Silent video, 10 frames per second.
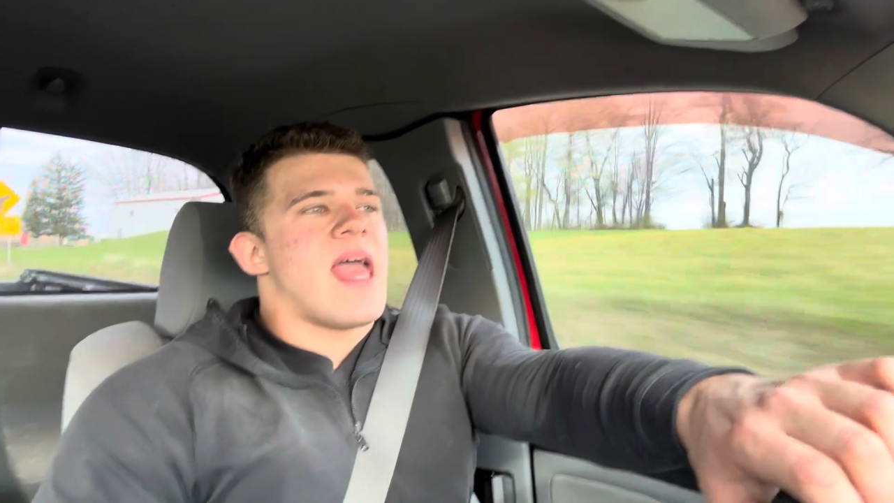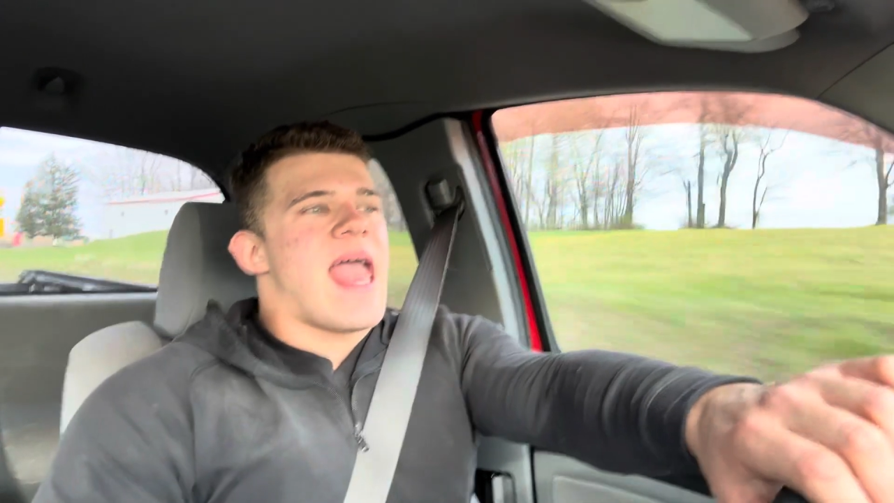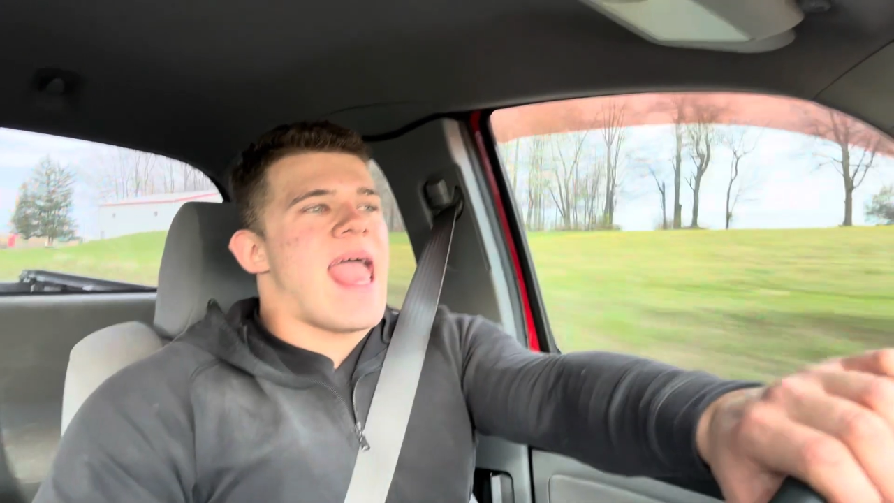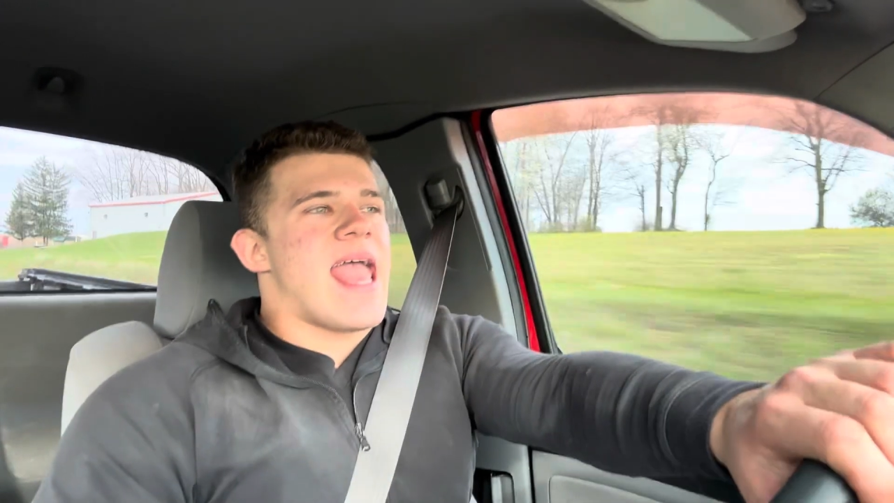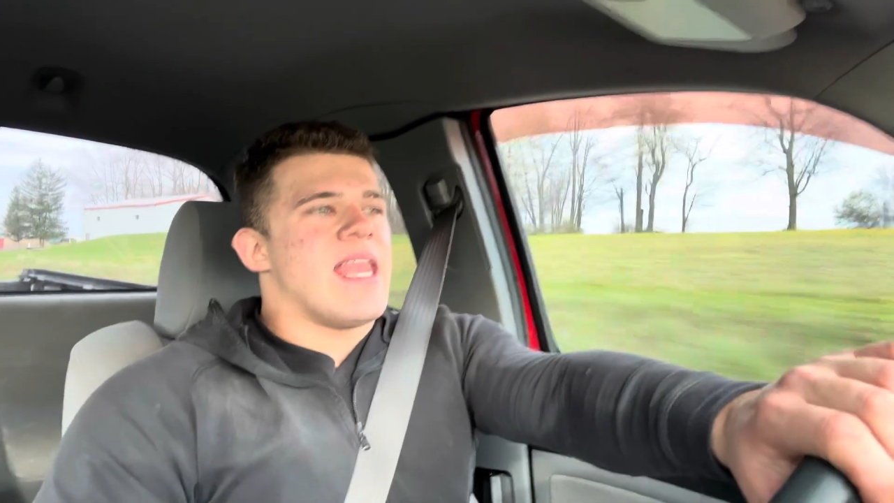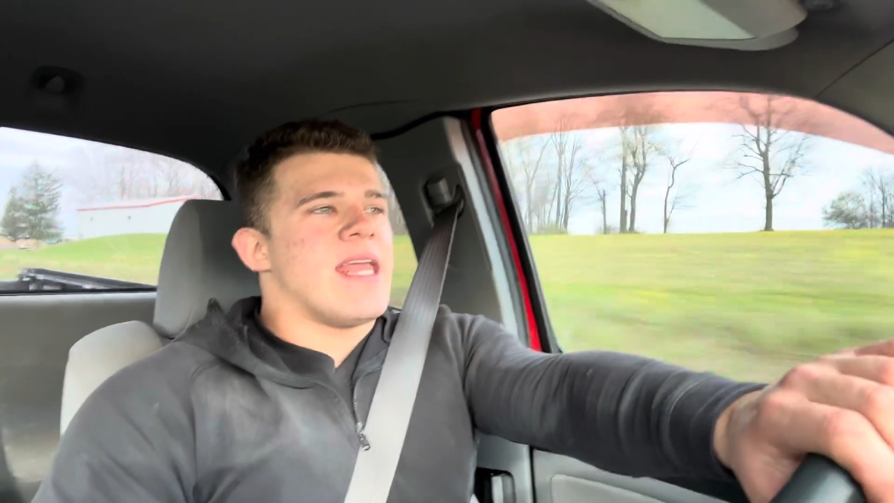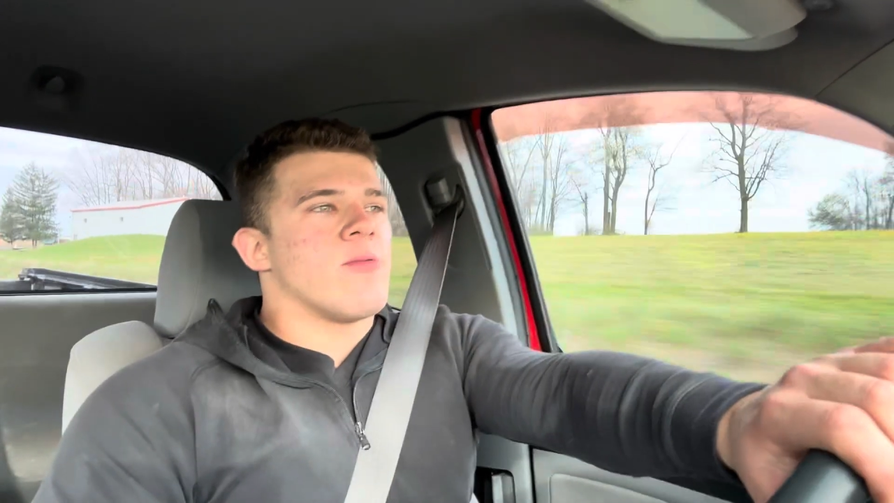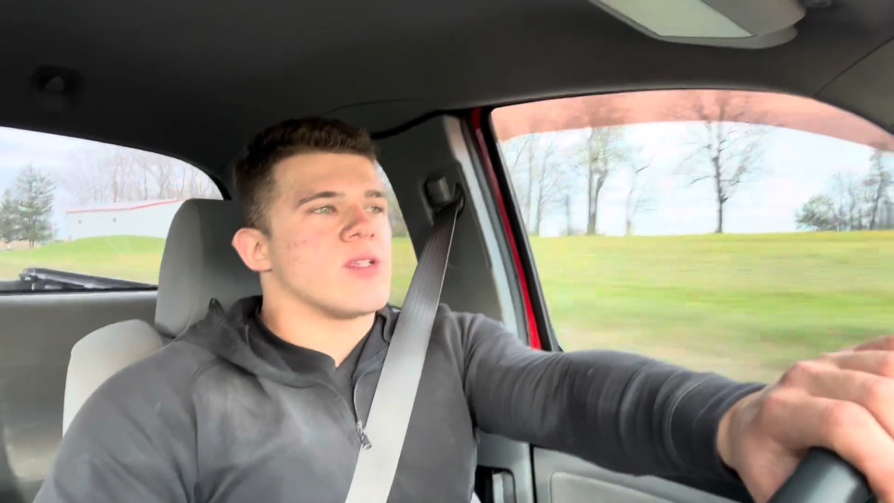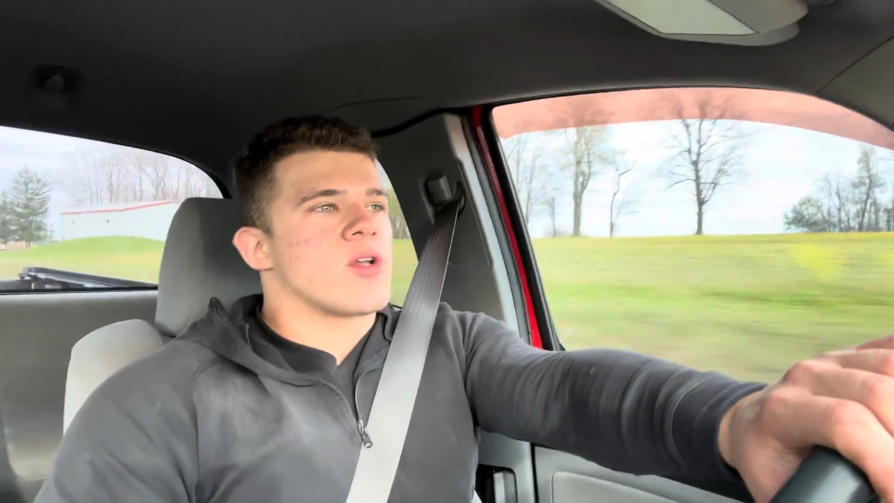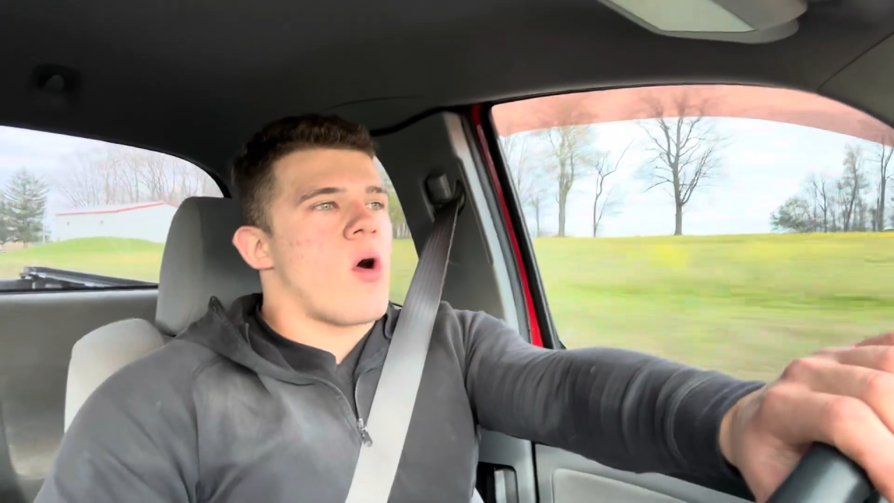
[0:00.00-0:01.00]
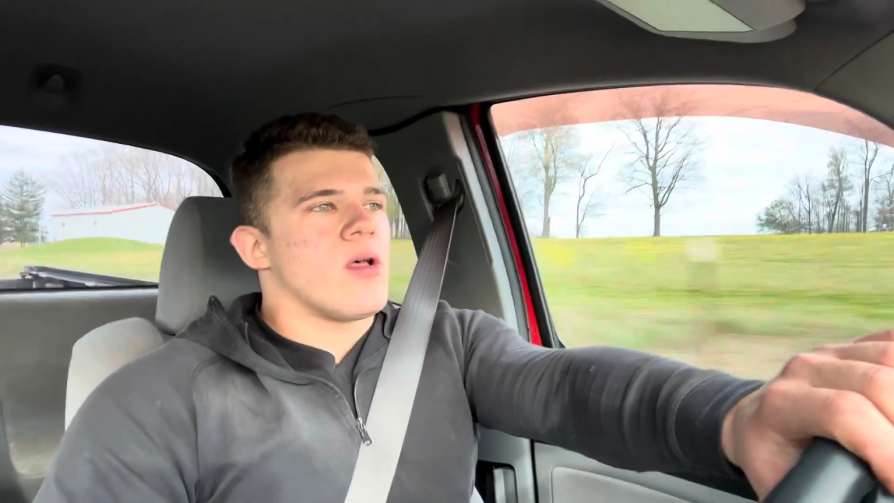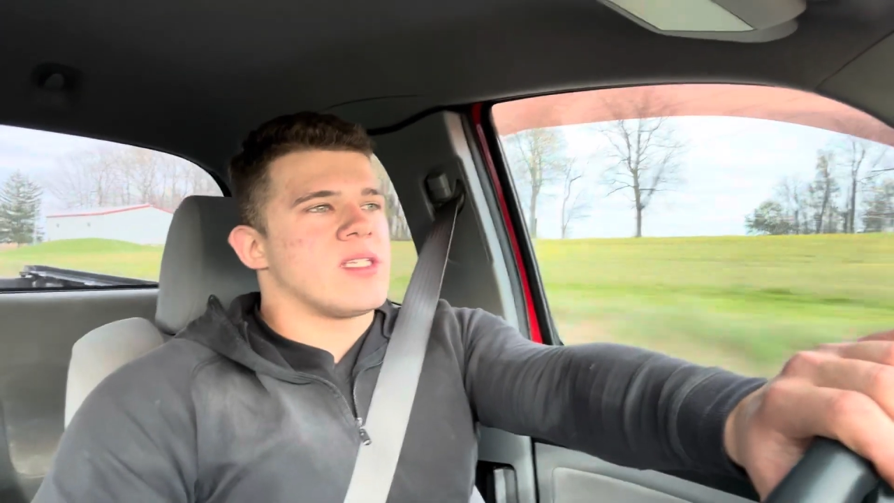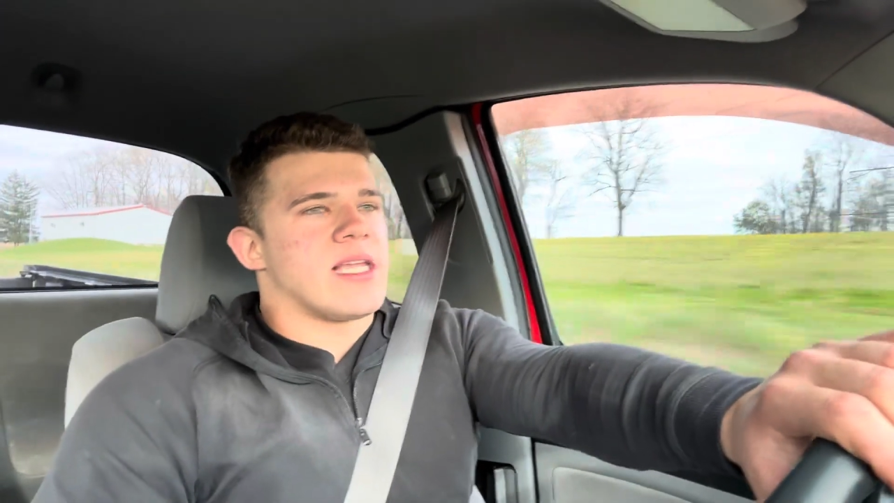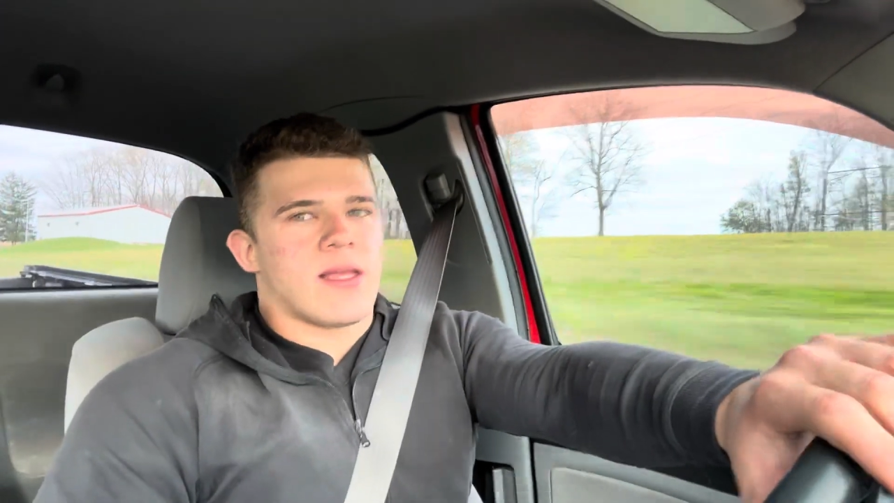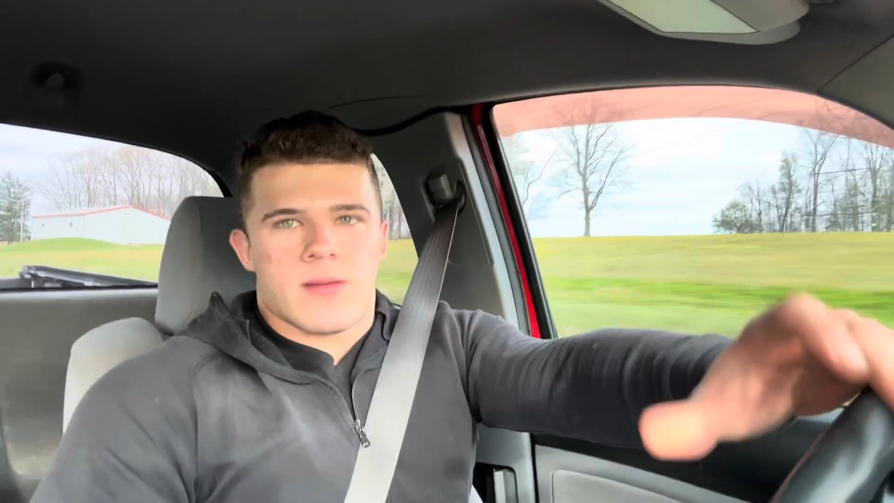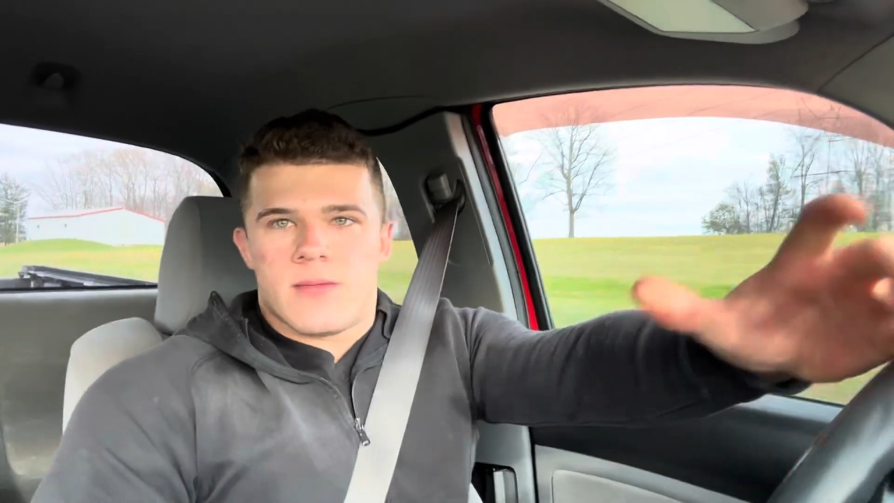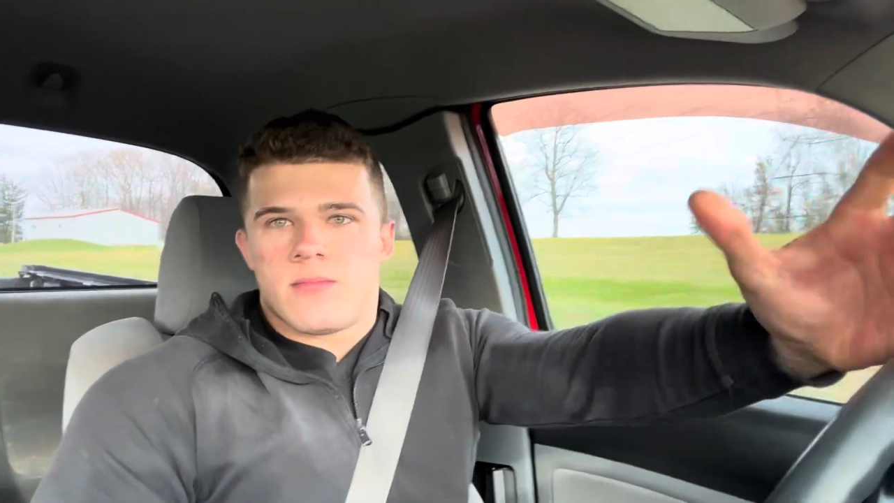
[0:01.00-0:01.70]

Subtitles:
And it was causing